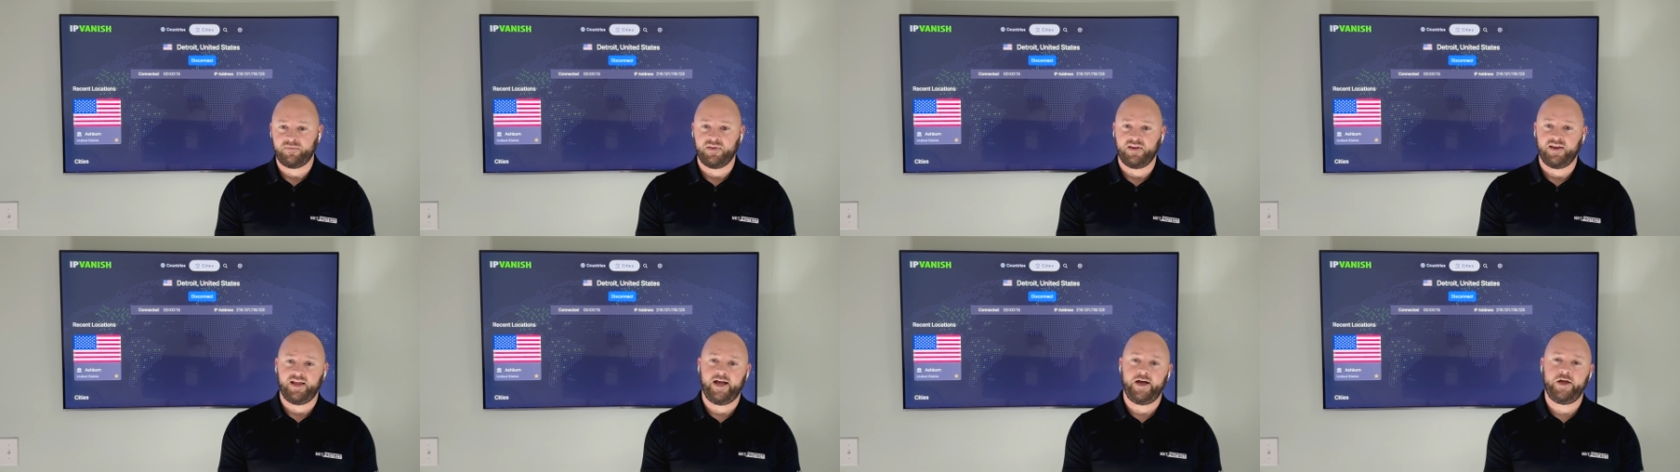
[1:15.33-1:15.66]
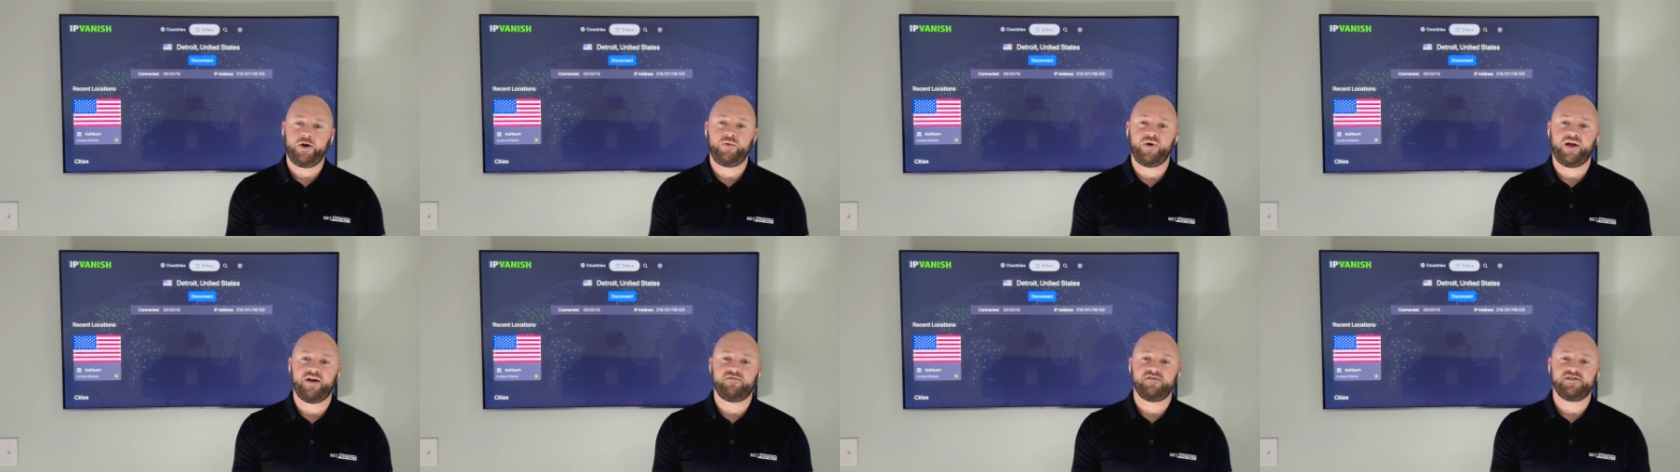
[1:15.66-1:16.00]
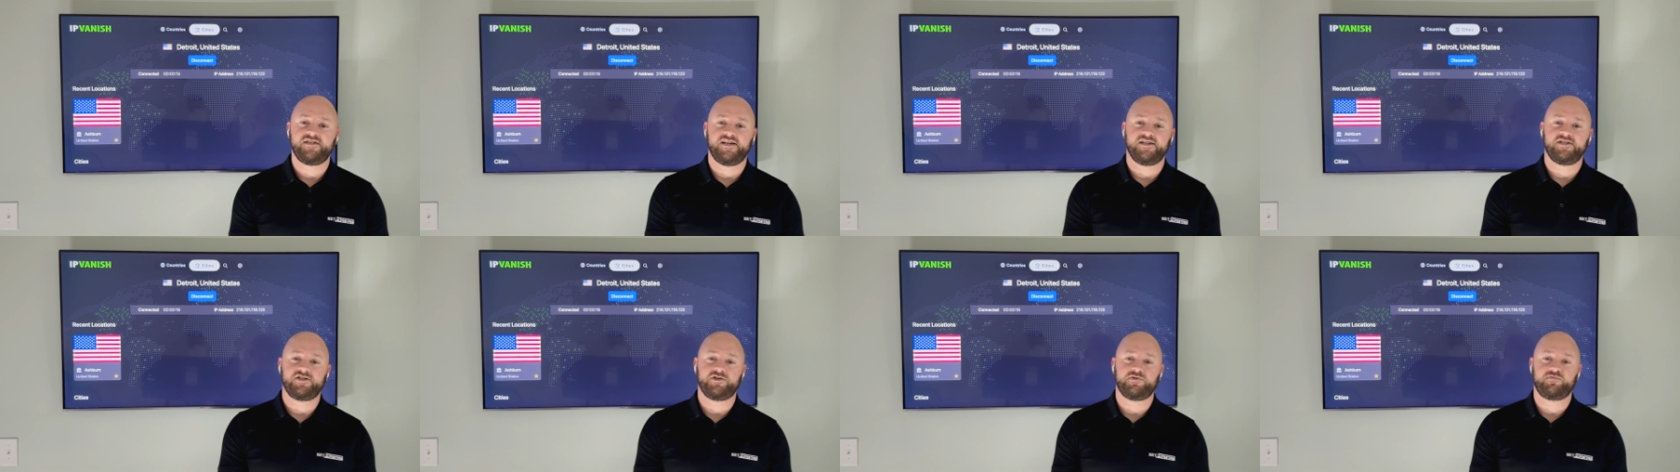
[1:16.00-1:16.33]
How do
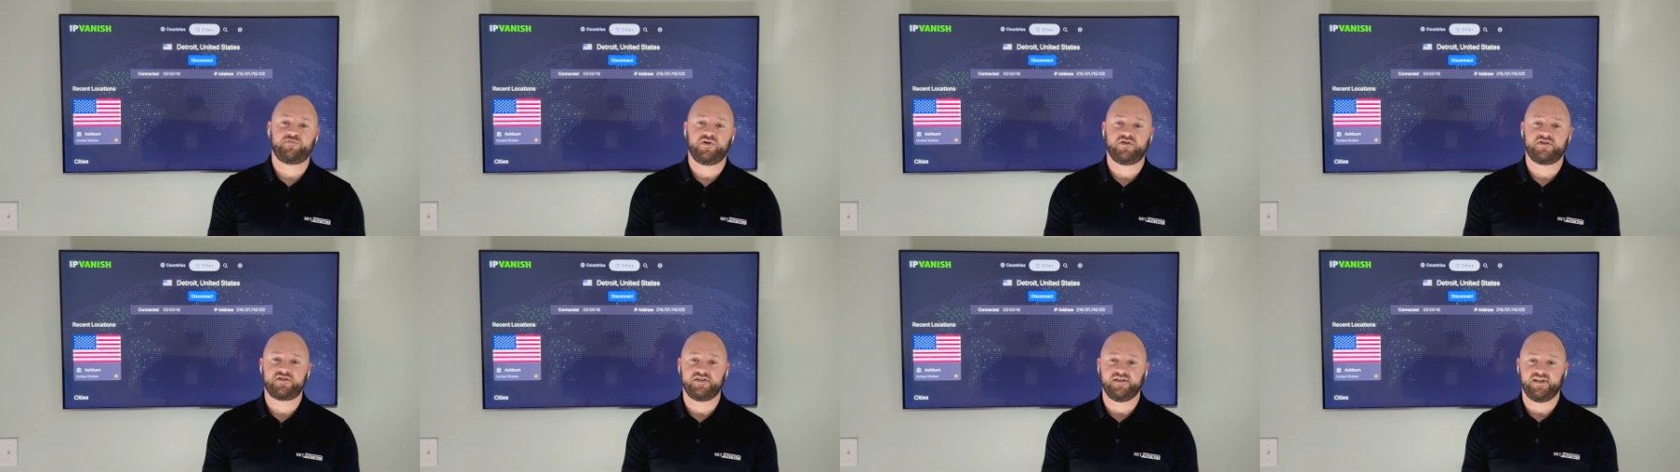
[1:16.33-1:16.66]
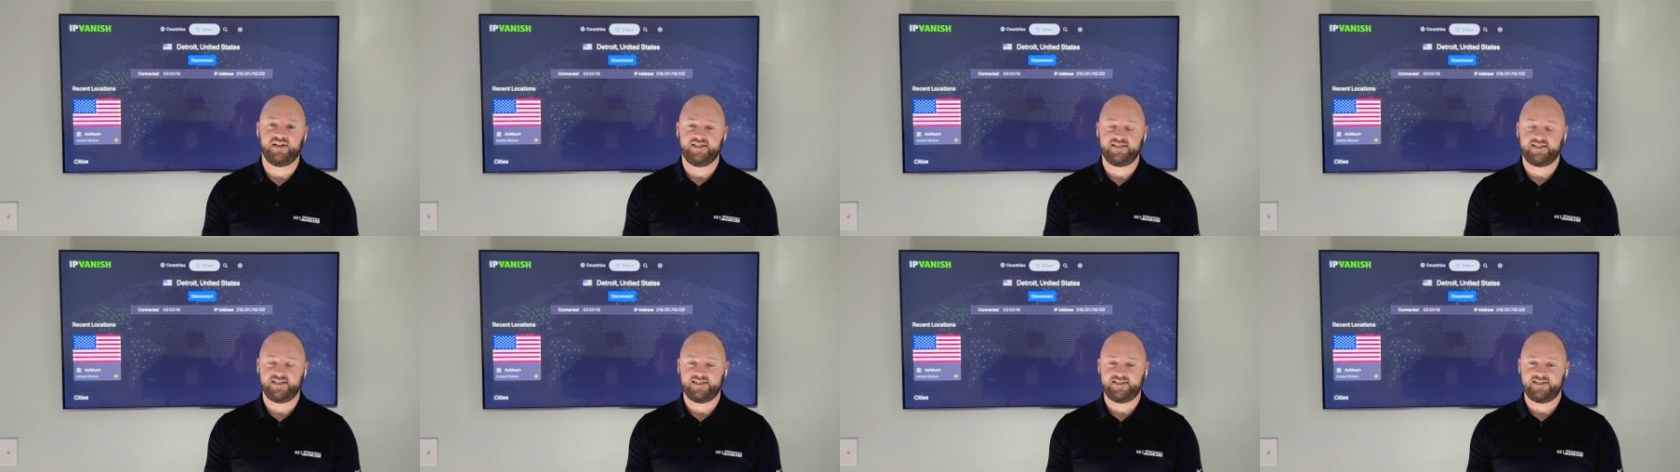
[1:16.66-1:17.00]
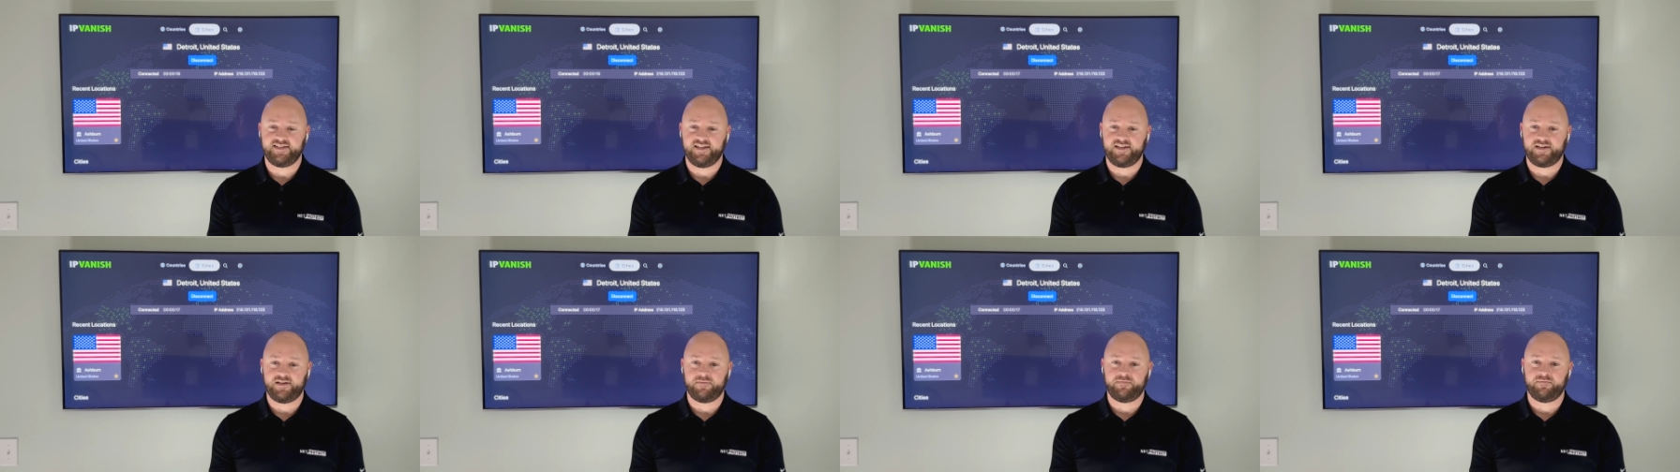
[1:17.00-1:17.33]
advertisers personalize this
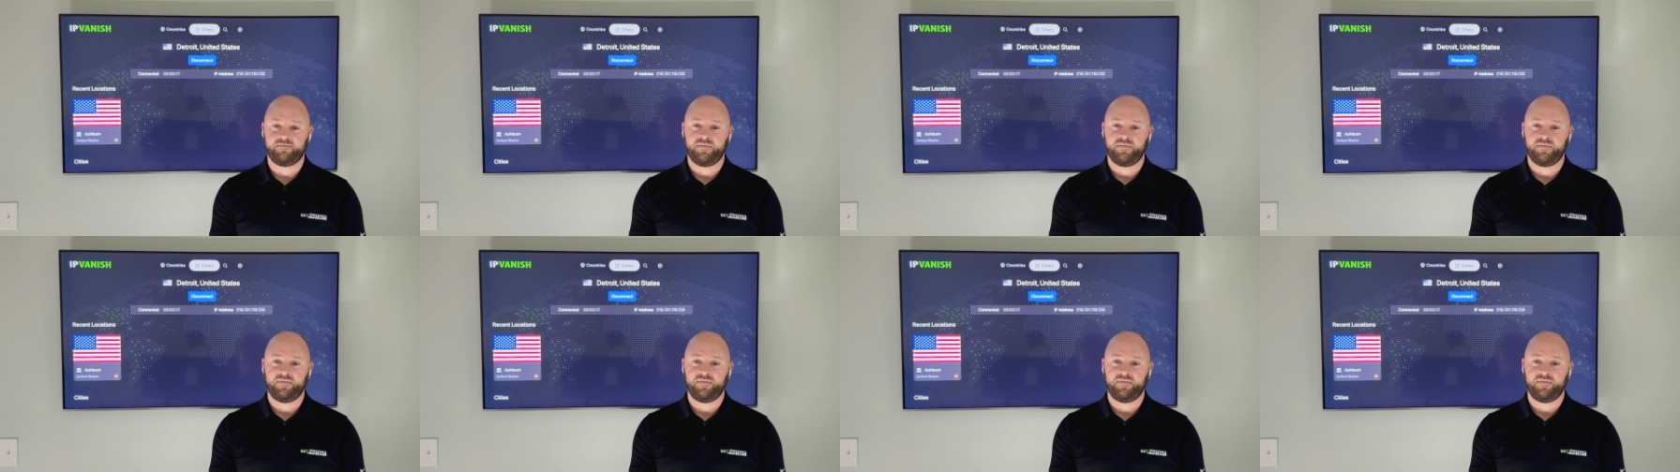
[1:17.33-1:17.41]
data?